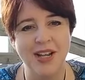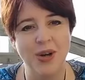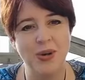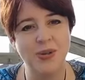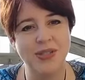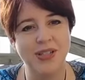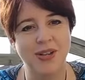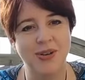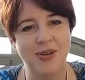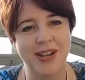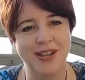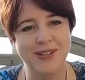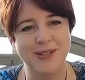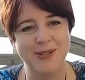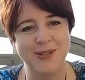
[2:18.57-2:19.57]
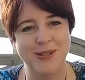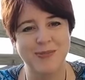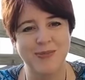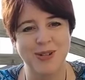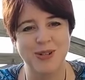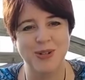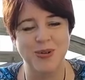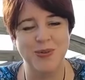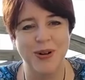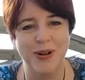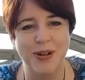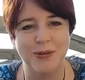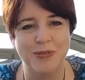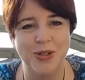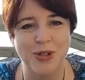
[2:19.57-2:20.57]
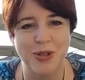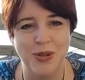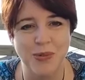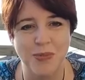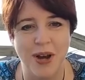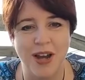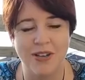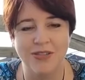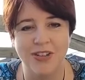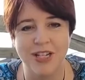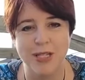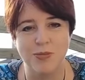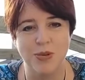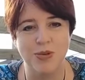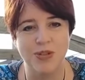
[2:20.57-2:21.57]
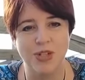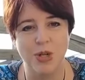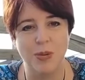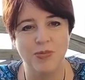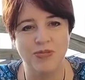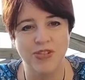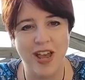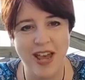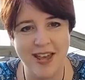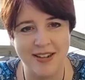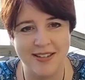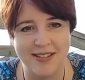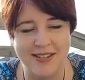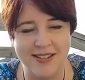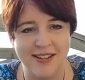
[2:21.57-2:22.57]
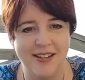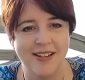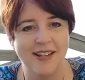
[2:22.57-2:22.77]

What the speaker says: Also, extra special welcome to my Facebook top fans